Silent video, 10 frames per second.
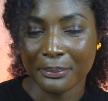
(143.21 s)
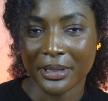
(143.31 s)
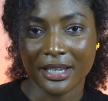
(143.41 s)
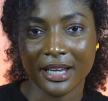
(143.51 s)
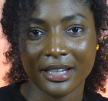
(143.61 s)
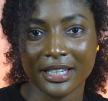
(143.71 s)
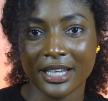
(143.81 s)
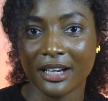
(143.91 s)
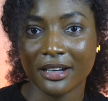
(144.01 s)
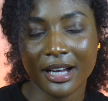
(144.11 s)
But yeah,
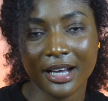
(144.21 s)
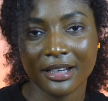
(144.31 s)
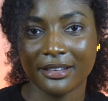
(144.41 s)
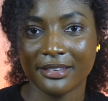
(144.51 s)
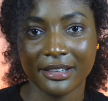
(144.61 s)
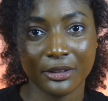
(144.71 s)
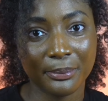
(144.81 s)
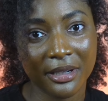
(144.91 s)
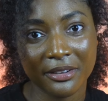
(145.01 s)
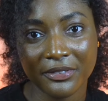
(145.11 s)
the Aircot is
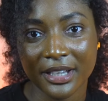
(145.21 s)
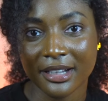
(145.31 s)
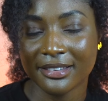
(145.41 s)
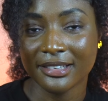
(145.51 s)
still perfect,